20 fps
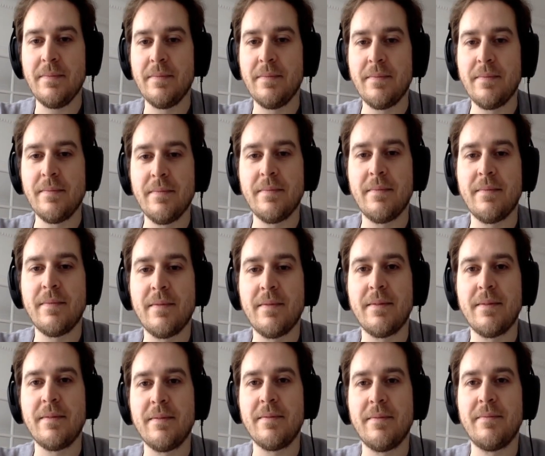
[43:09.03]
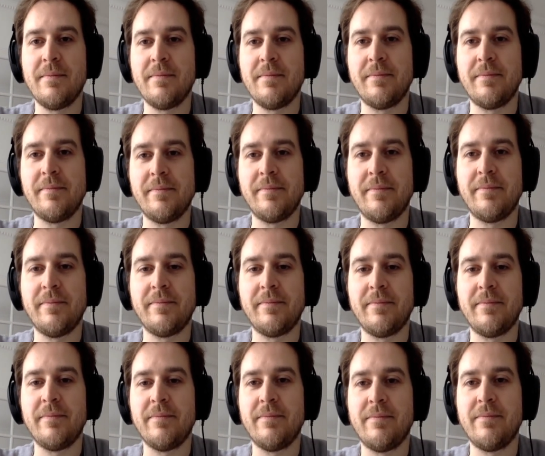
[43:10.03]

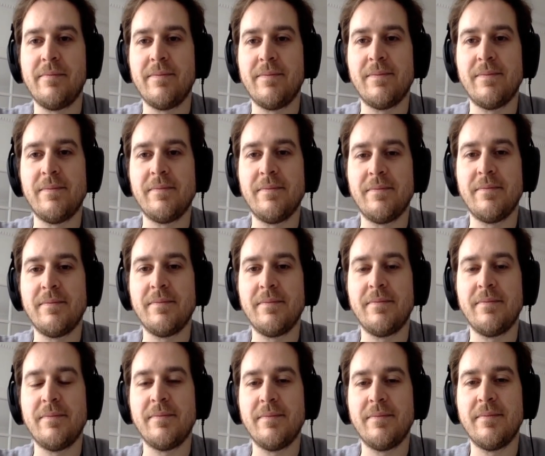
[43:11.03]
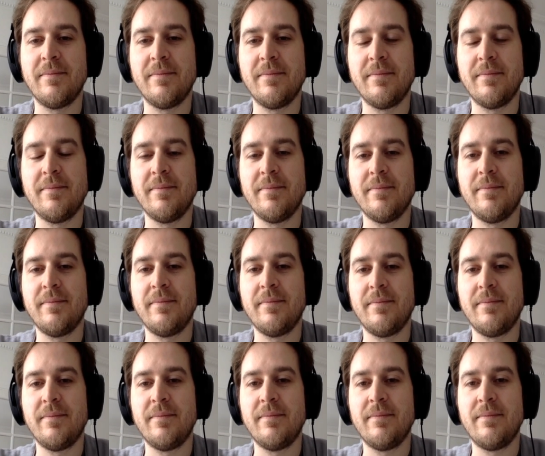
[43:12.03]

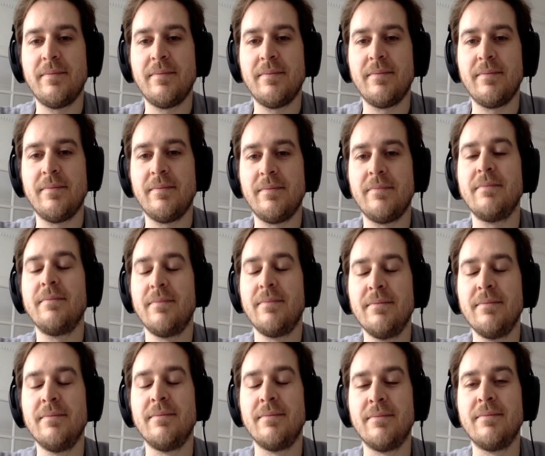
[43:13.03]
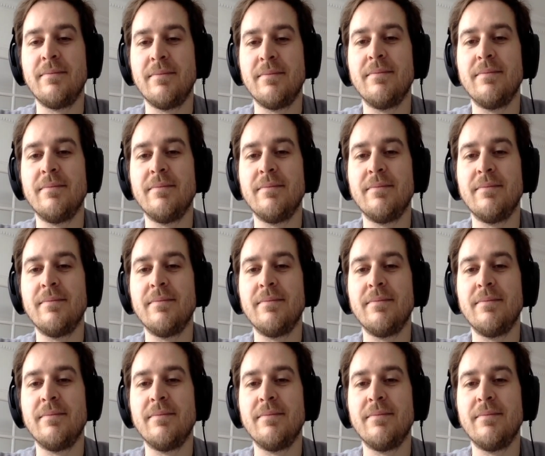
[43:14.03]
The person shown says nothing.